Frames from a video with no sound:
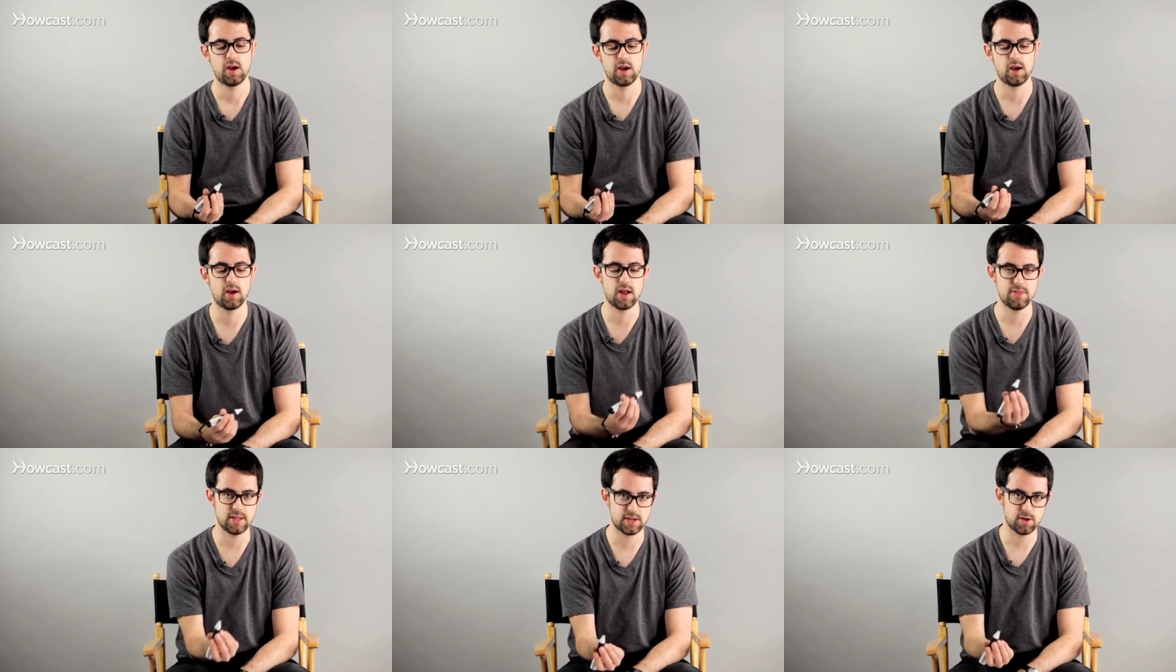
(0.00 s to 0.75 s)
Uh,
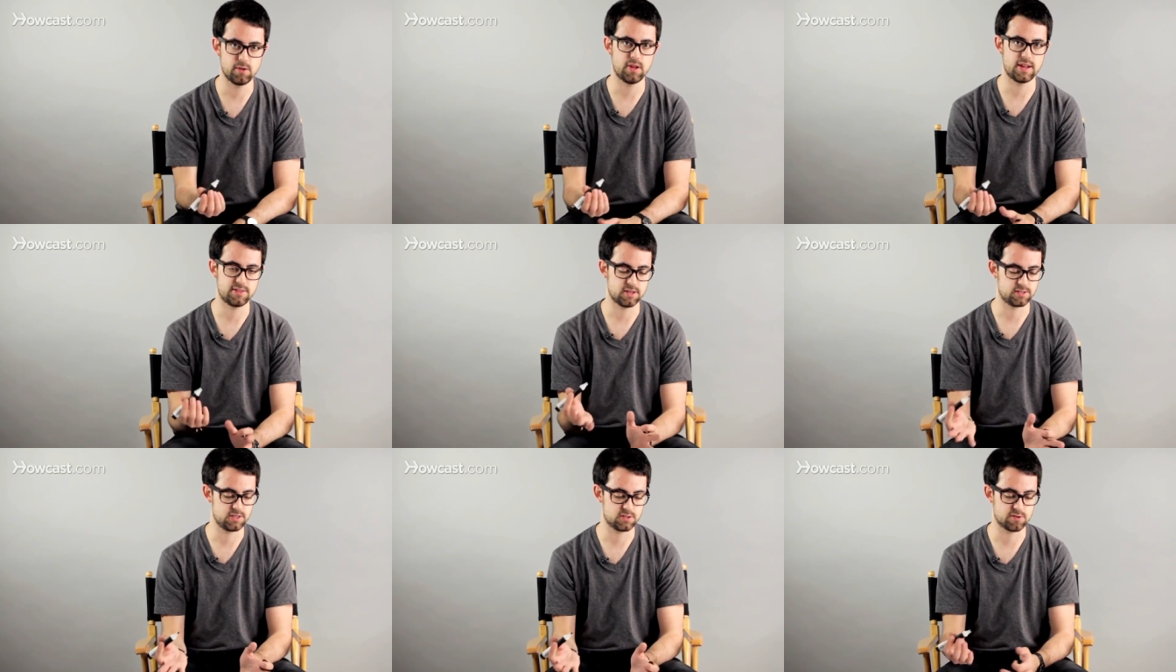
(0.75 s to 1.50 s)
and they go like
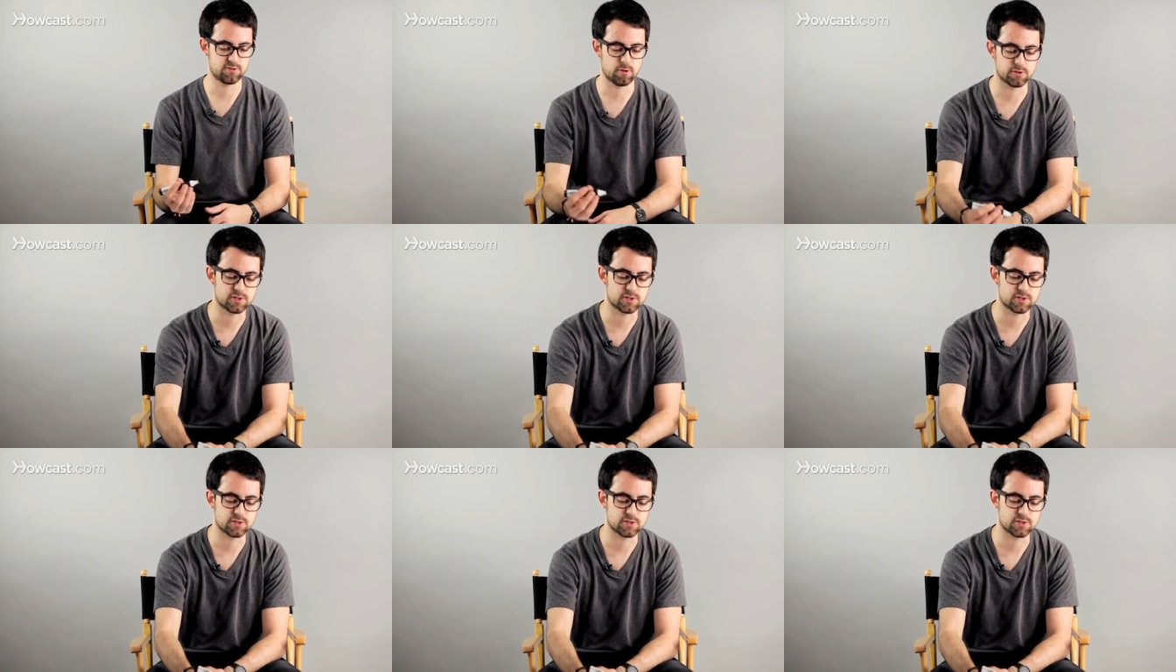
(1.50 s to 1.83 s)
this. These are full